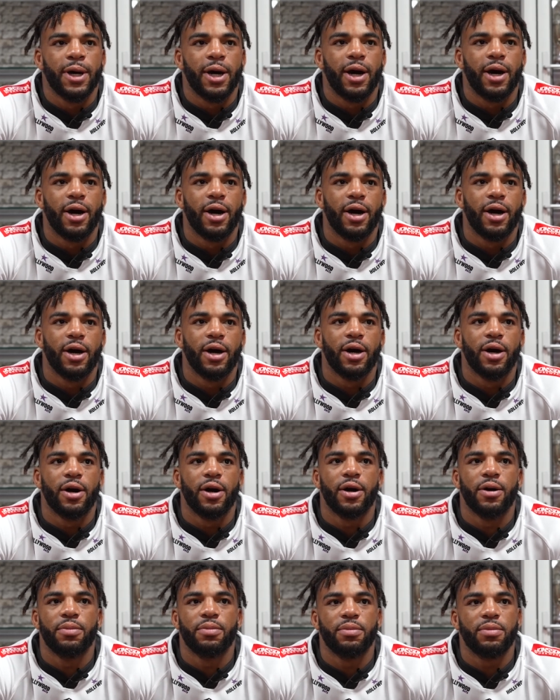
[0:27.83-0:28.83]

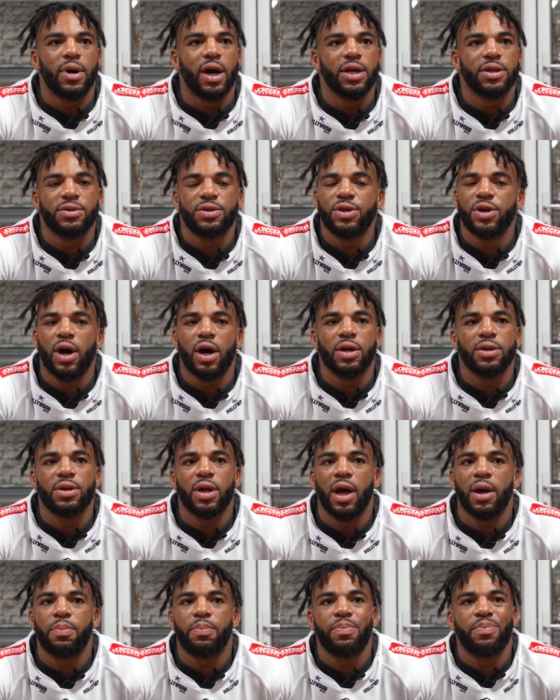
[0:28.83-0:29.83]
Um, I, yeah,
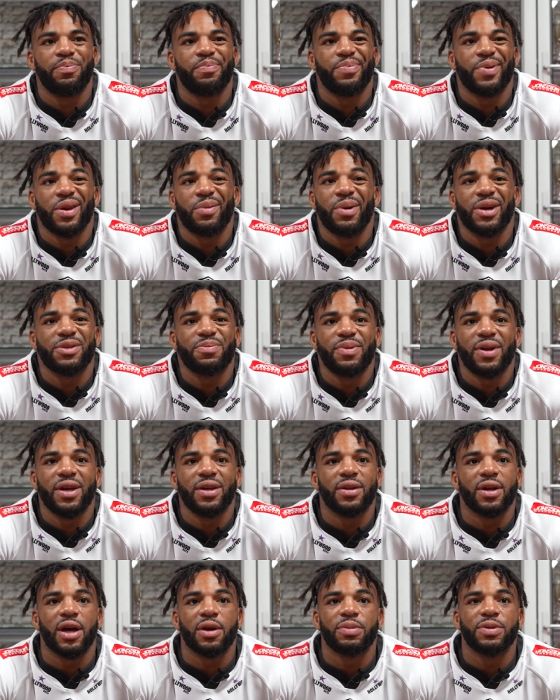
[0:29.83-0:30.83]
I, I pretty much
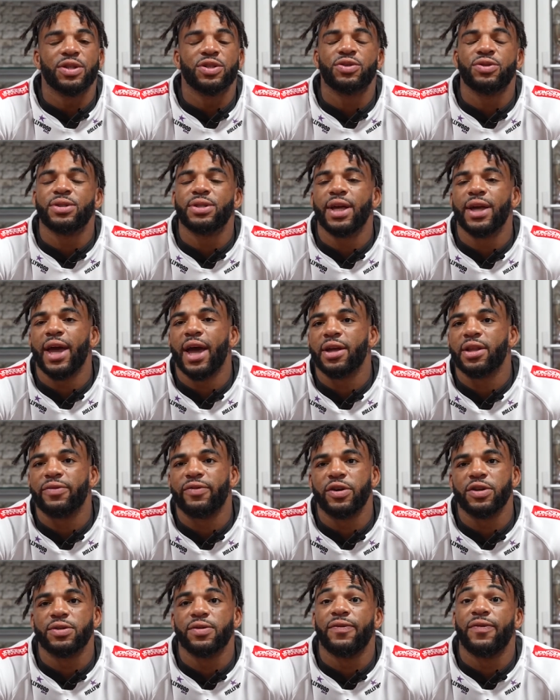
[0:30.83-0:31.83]
played rugby just to stay active.
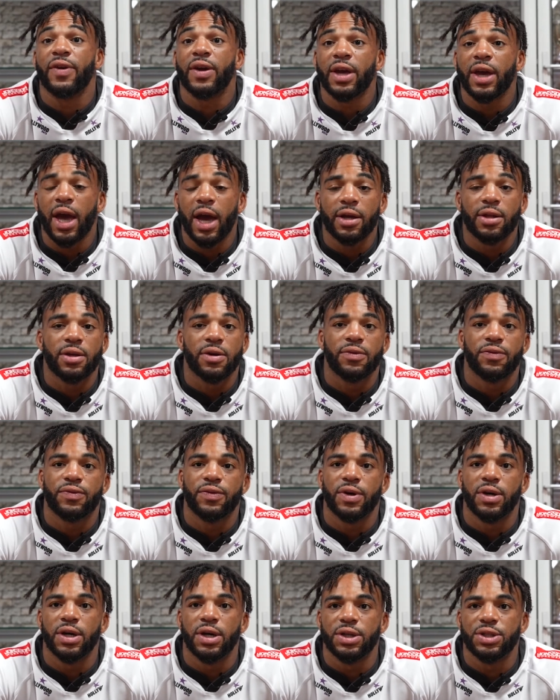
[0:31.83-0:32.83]
I was a very active
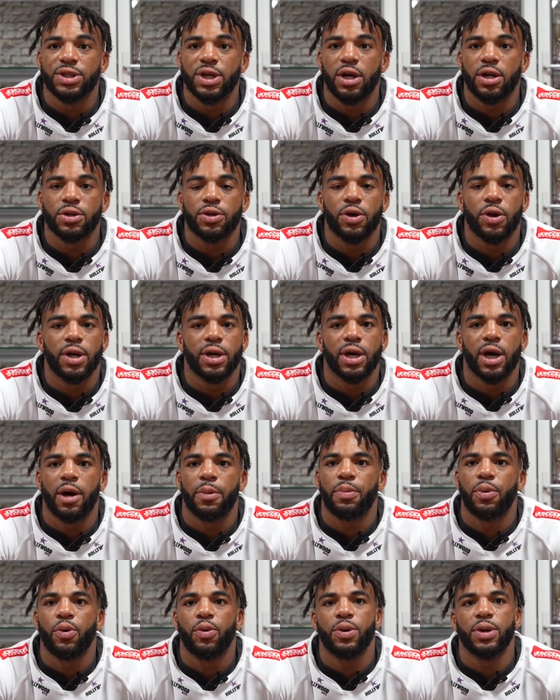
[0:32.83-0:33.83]
uh, child growing
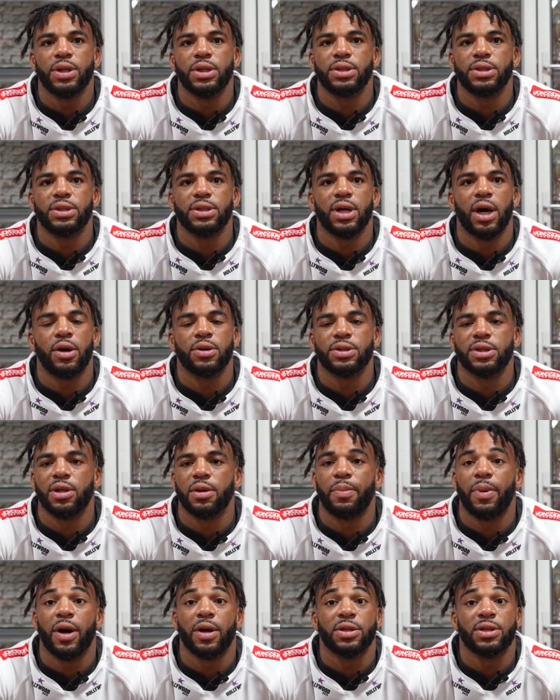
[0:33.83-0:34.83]
up, always out and
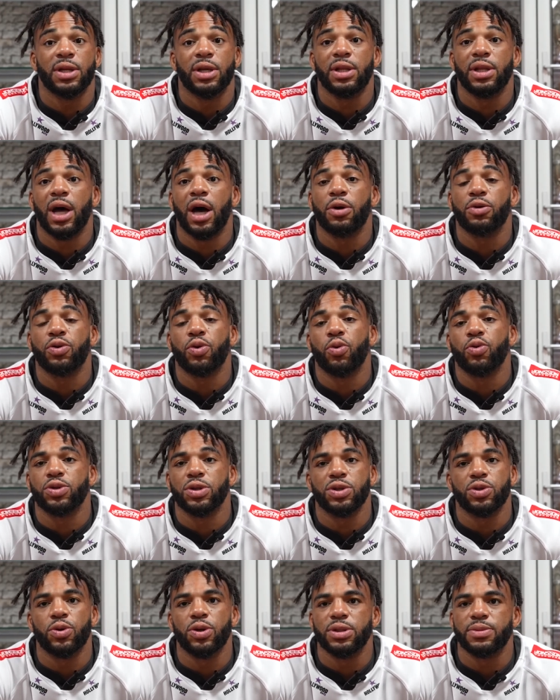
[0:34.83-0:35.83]
about, and outdoors
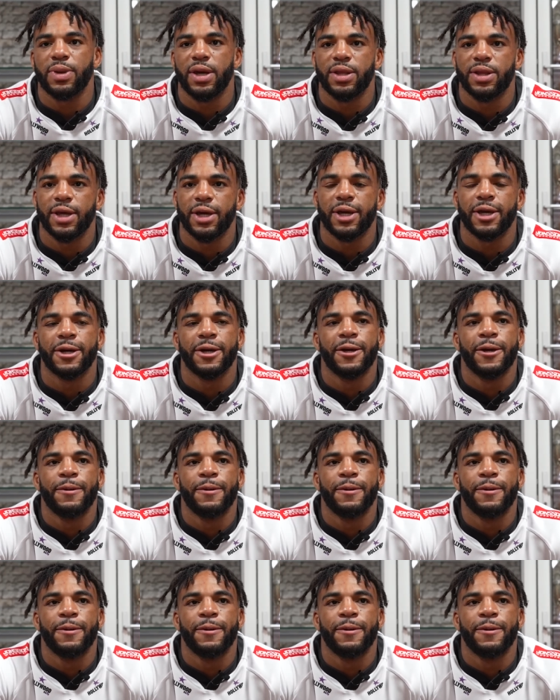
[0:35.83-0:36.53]
was always my thing.